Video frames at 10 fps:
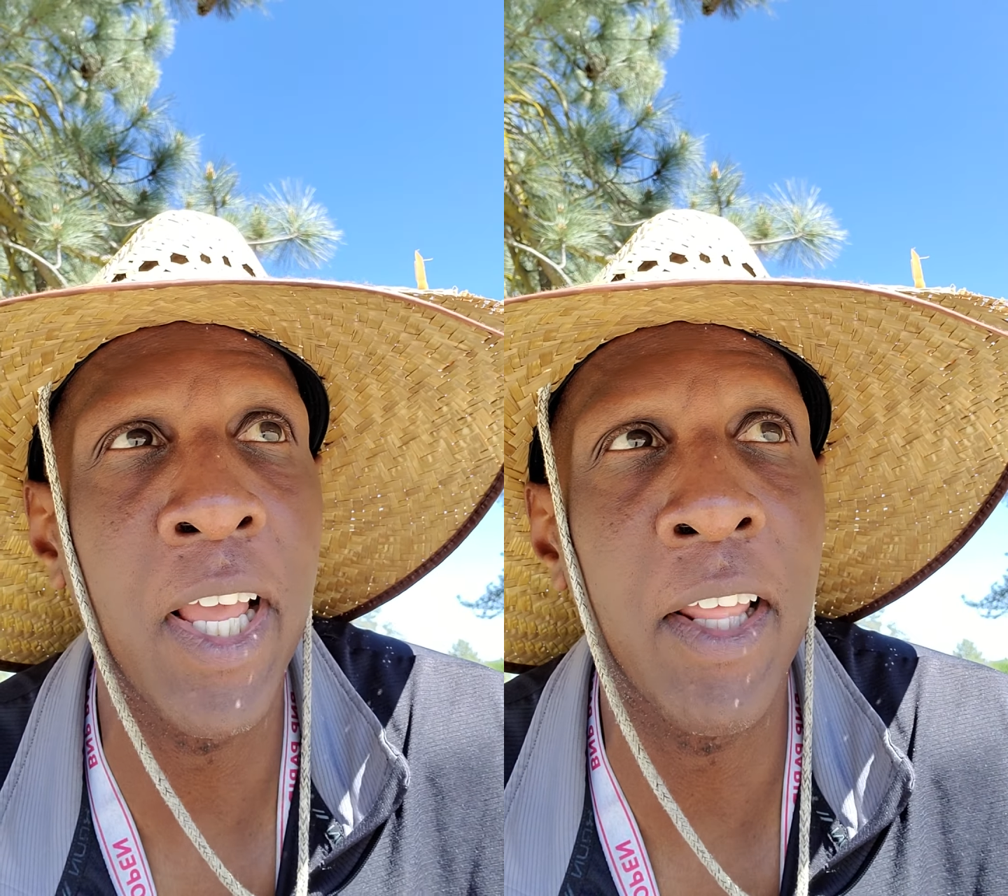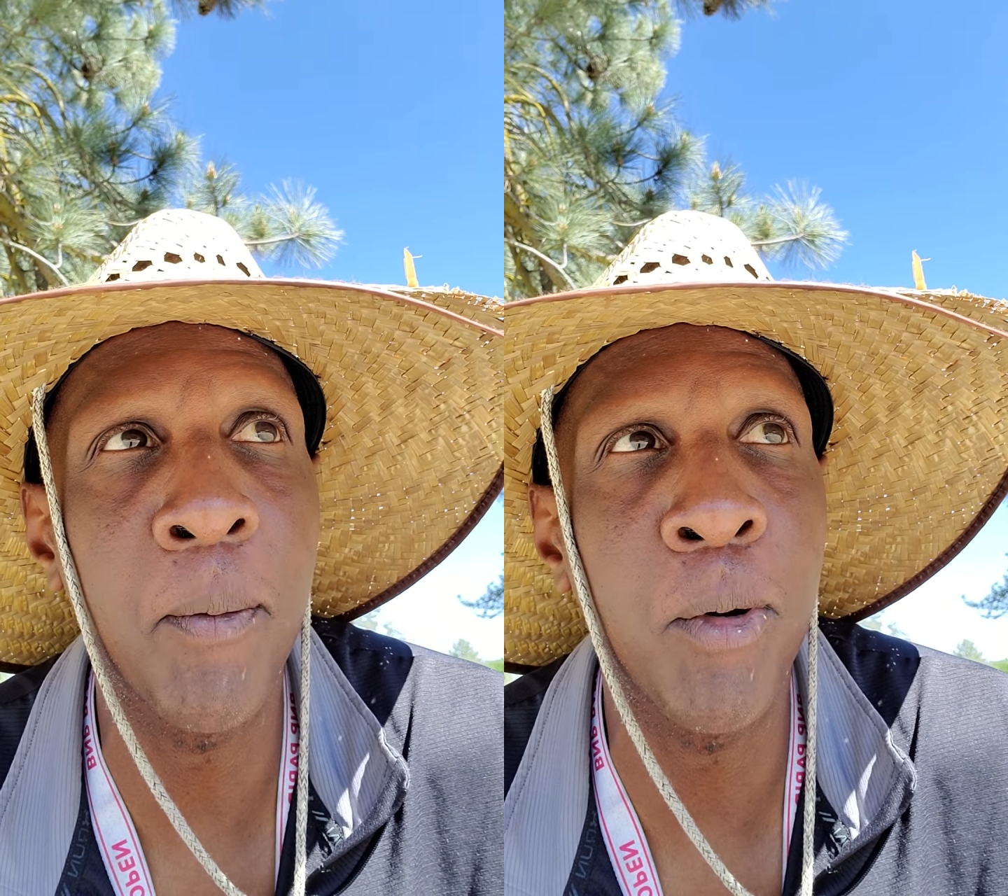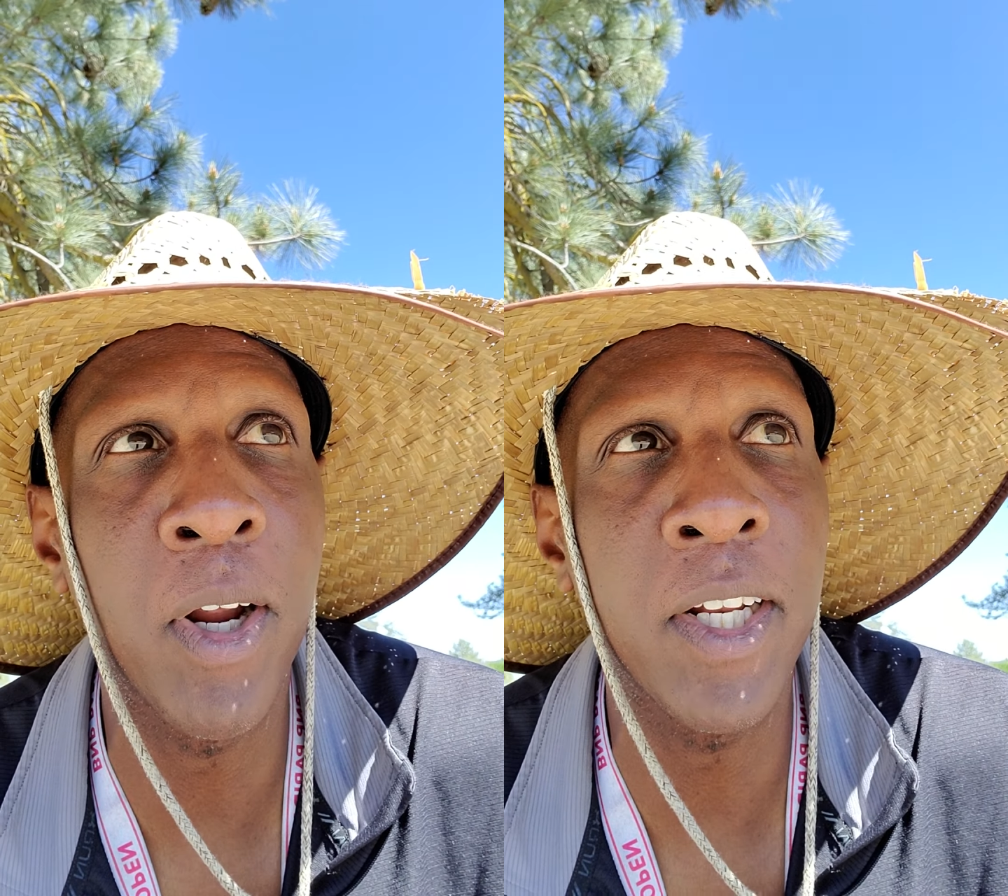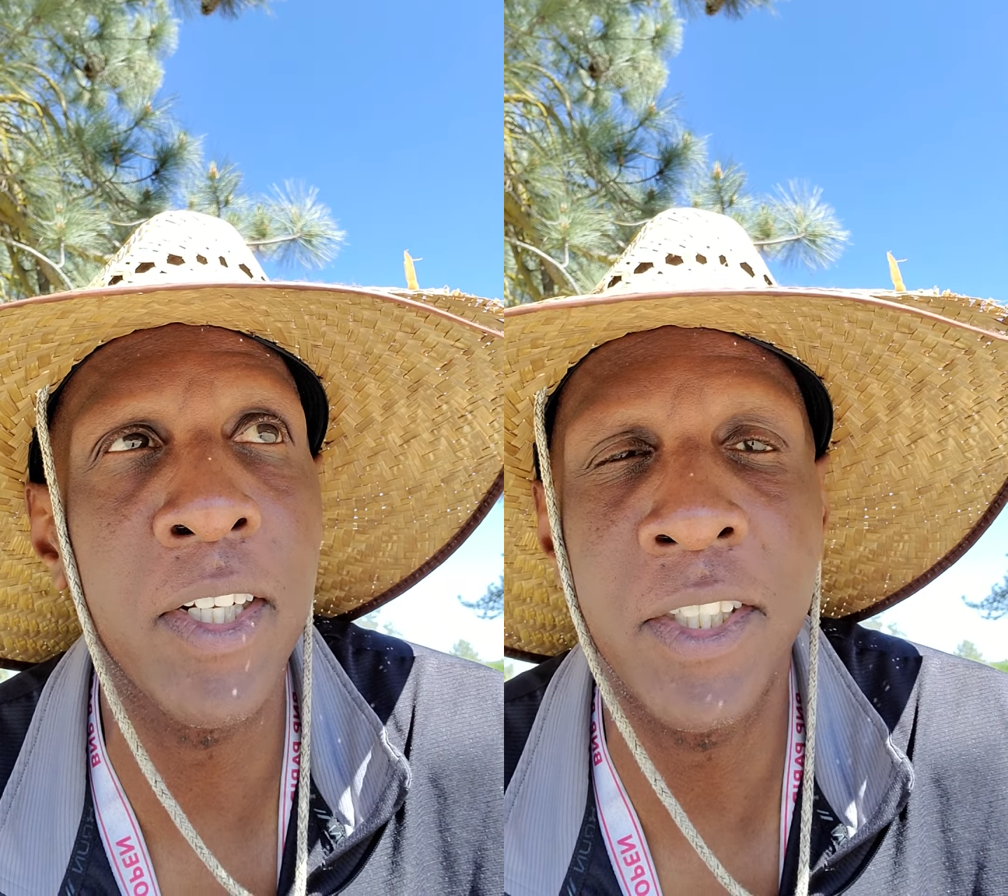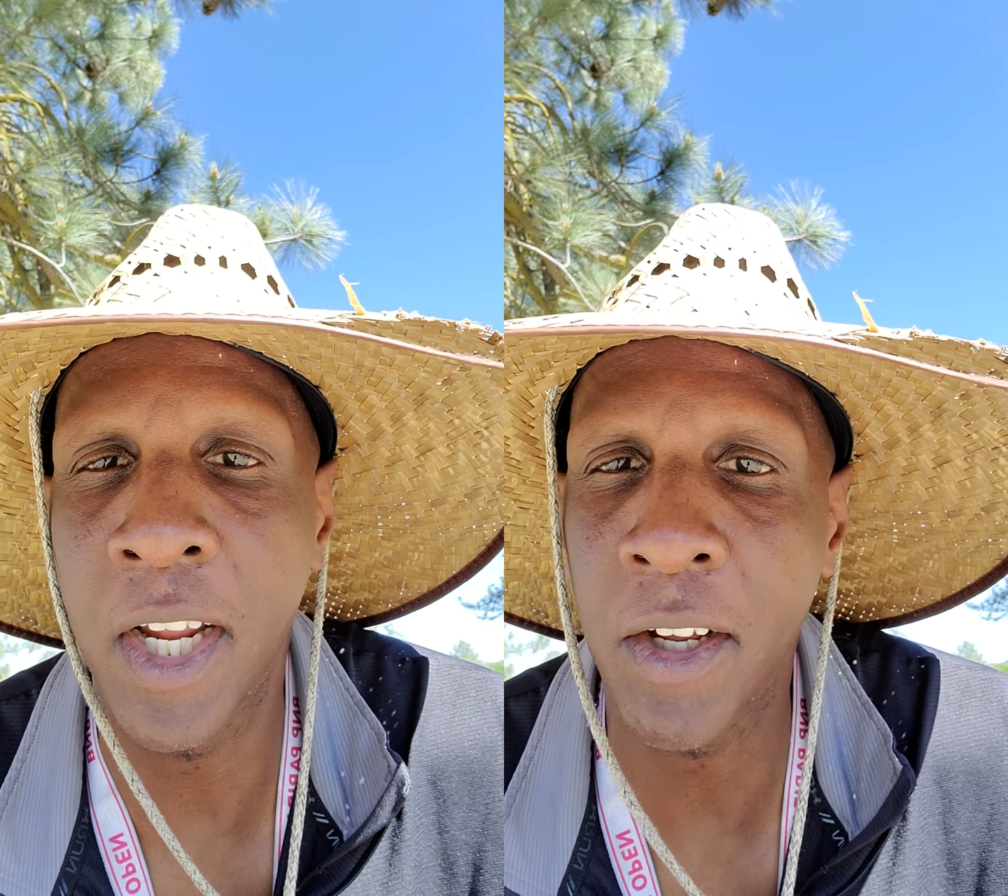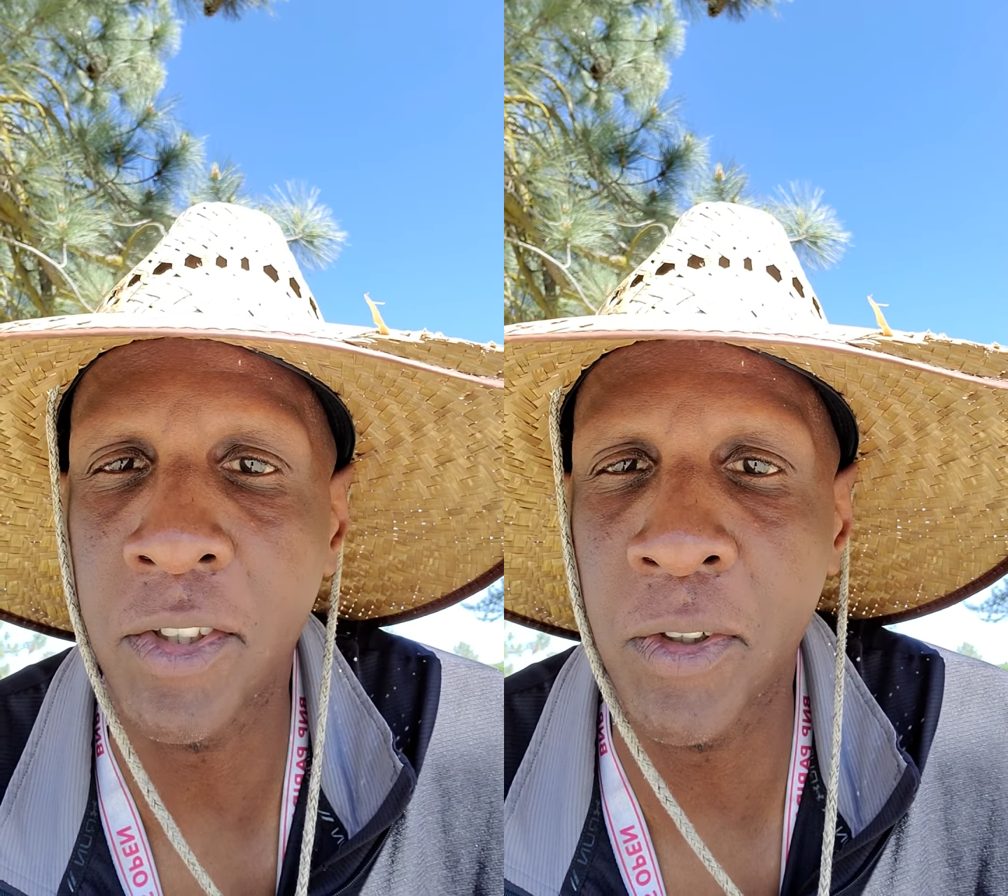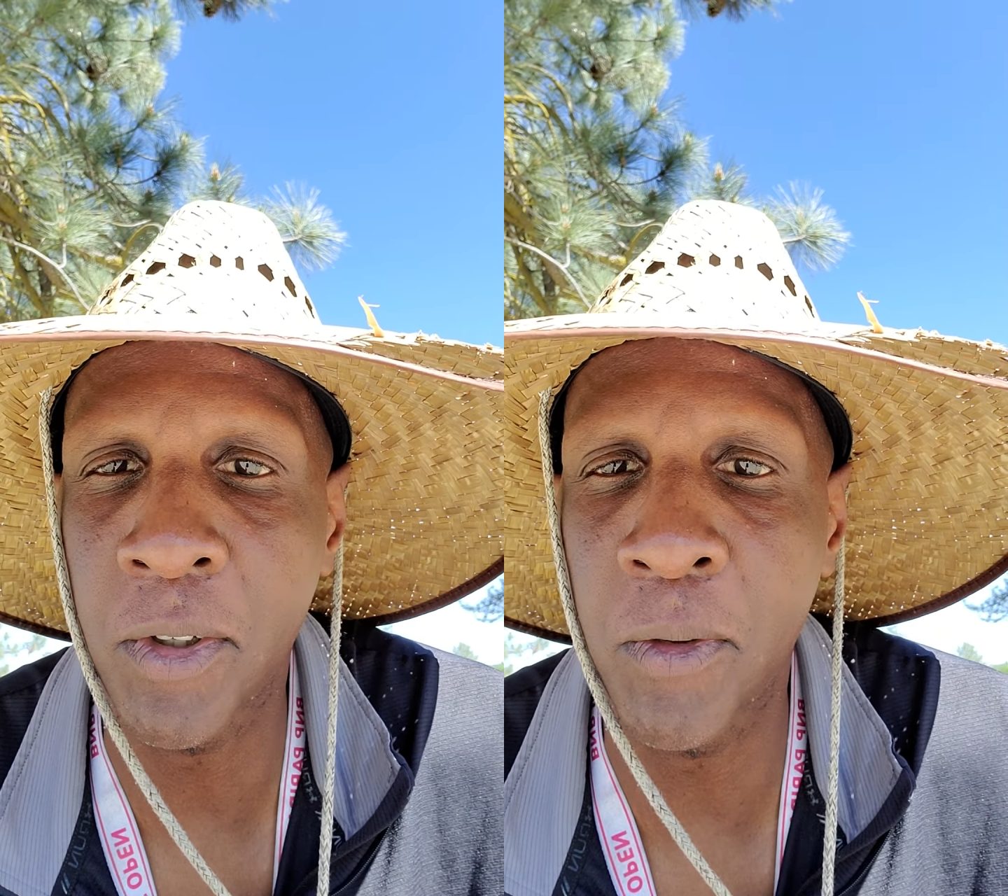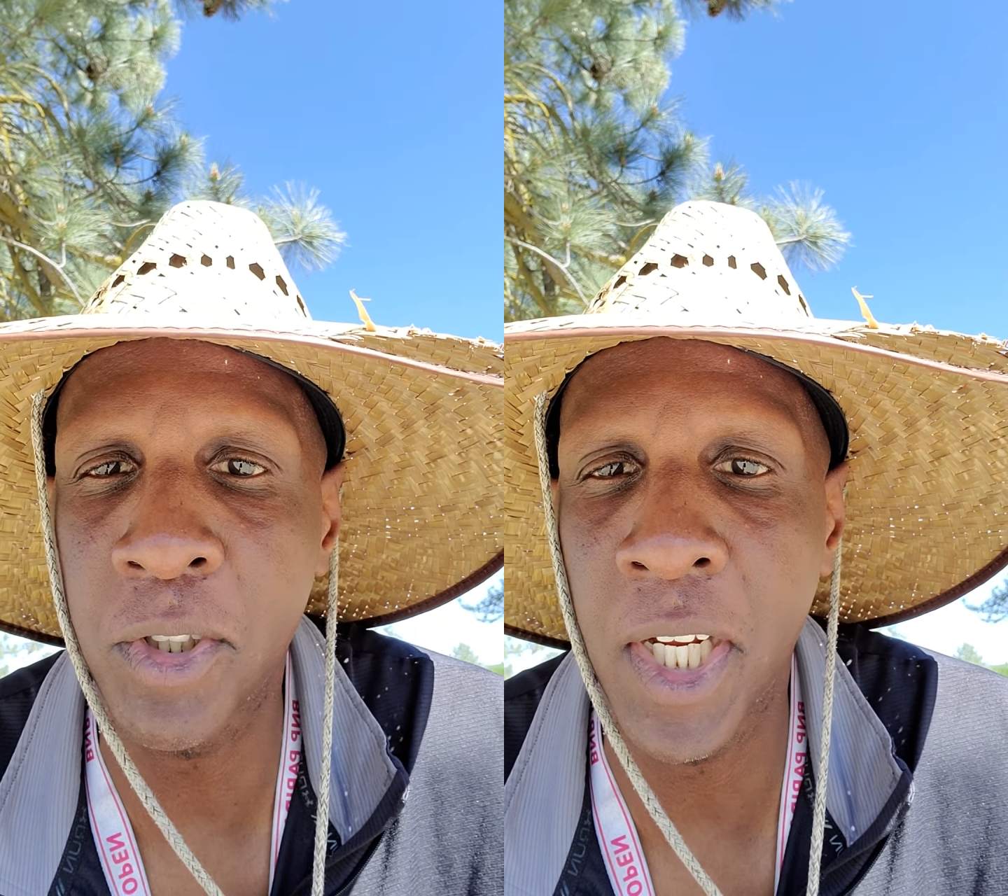they have the products, they also
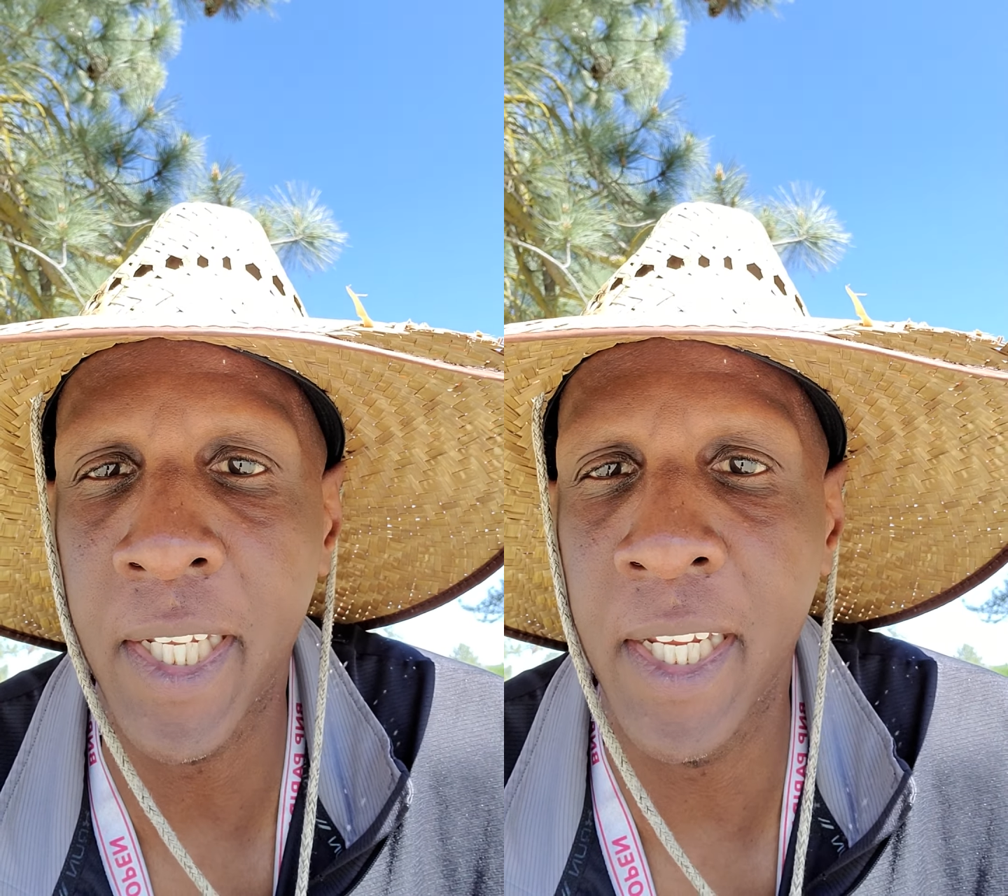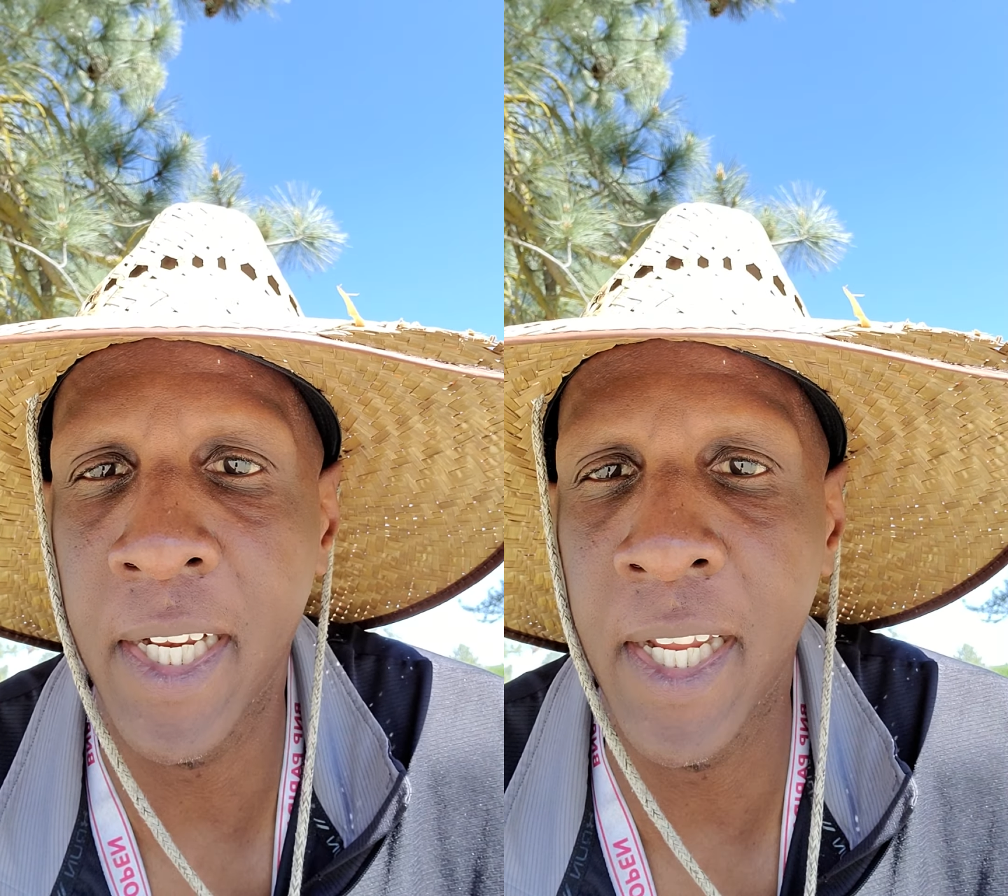go check in.